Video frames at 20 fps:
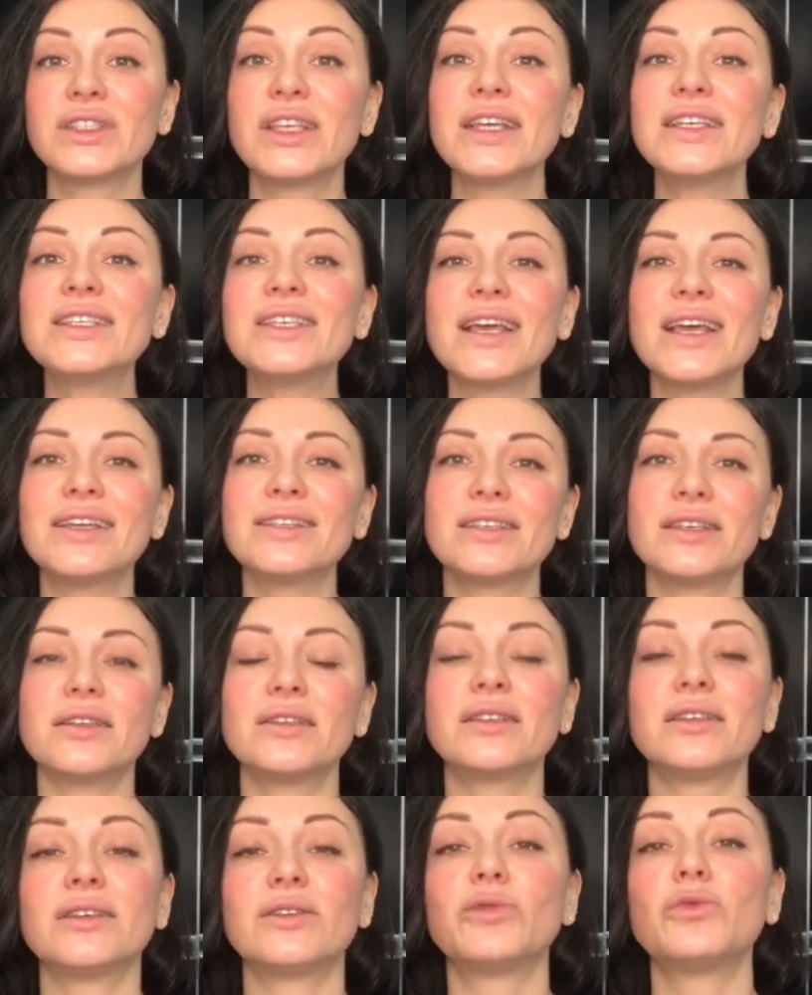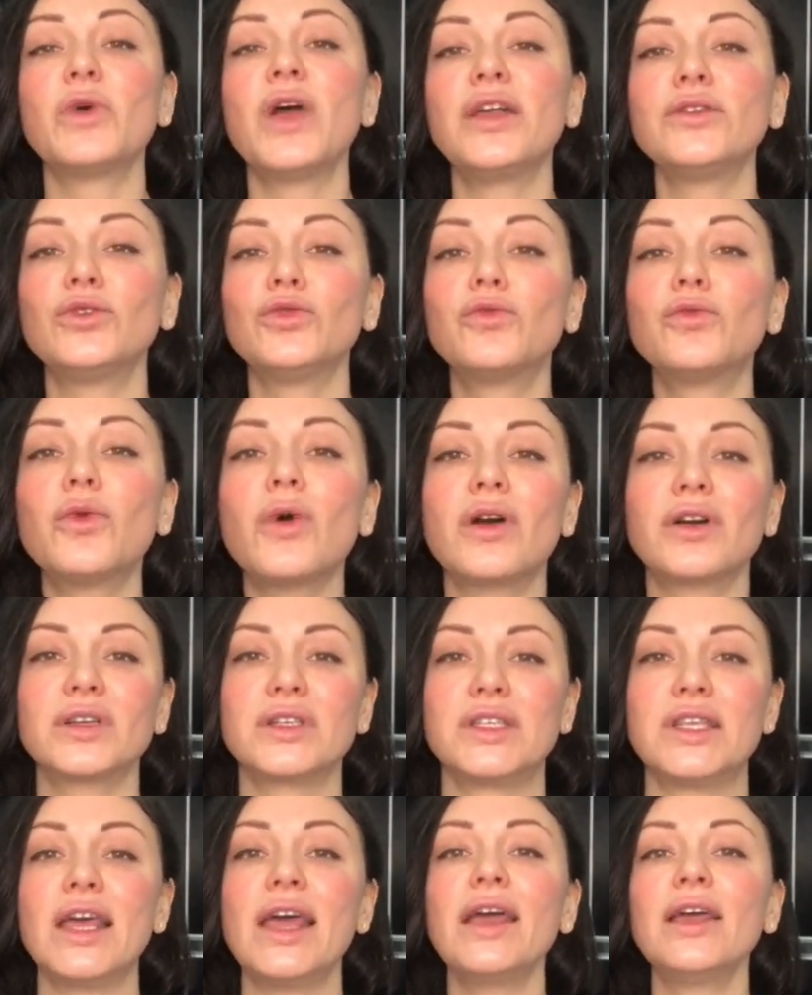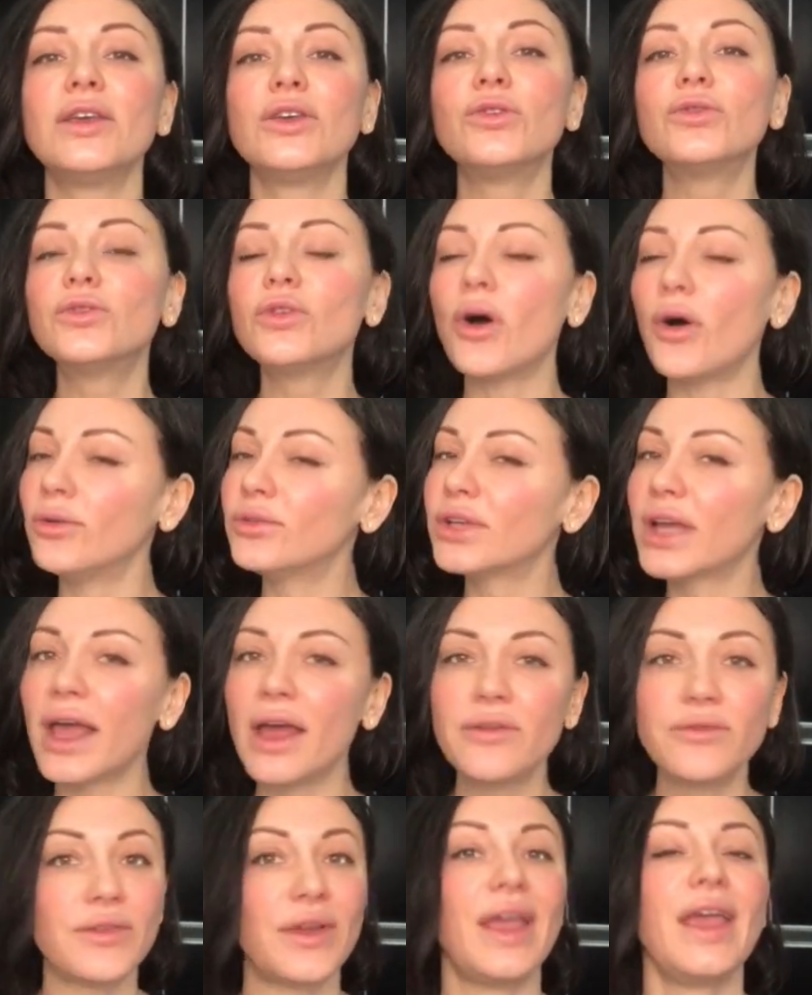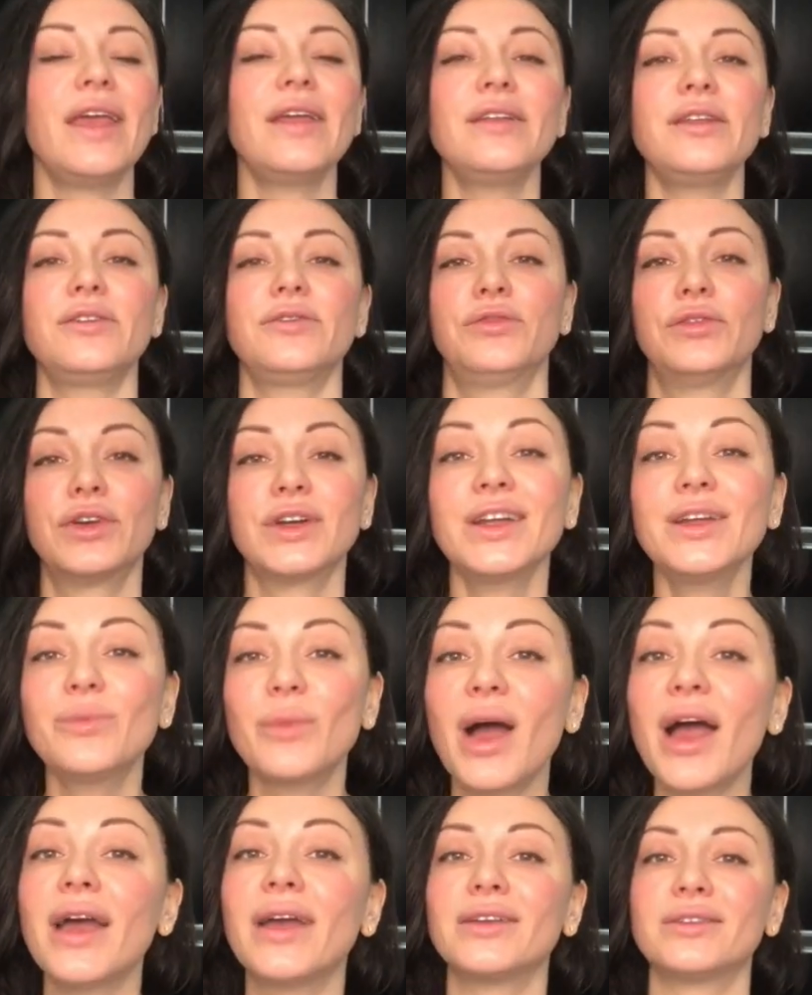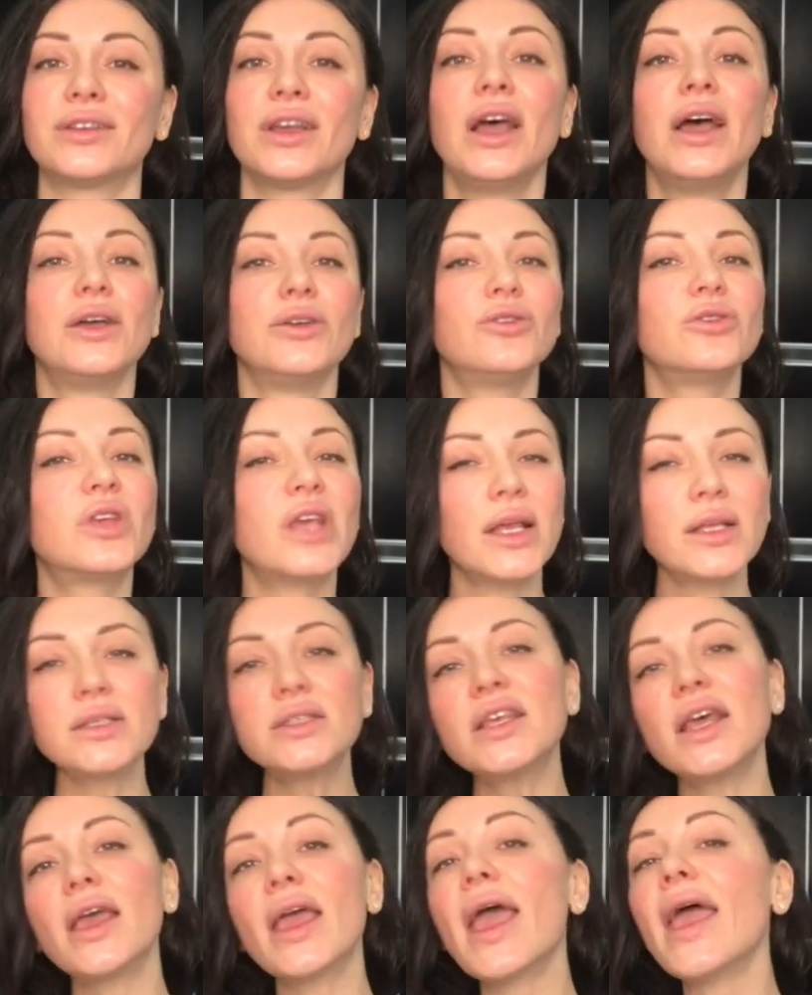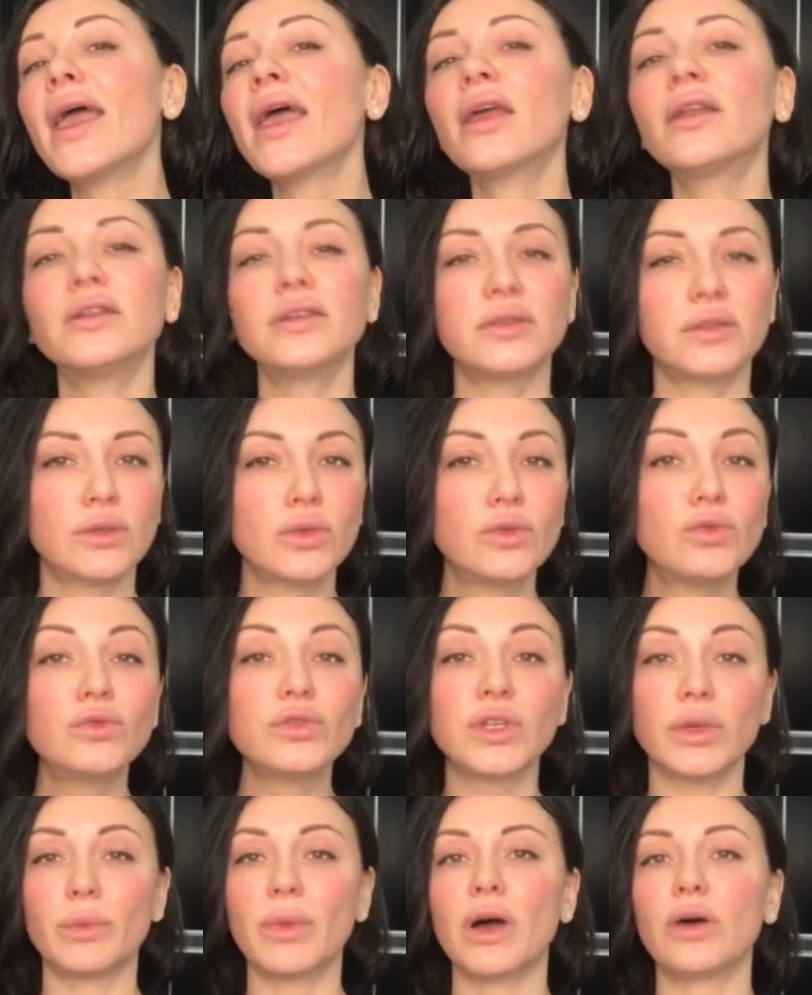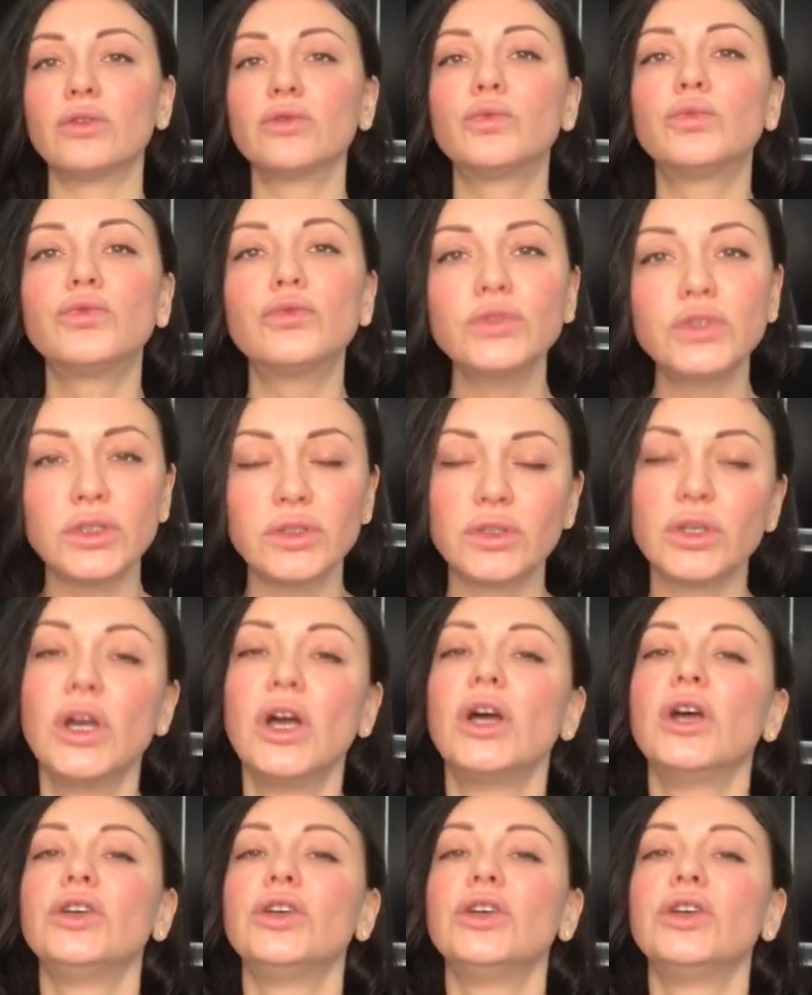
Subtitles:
They say that when you work there, you don't have any free mind. You can't say anything good about Putin.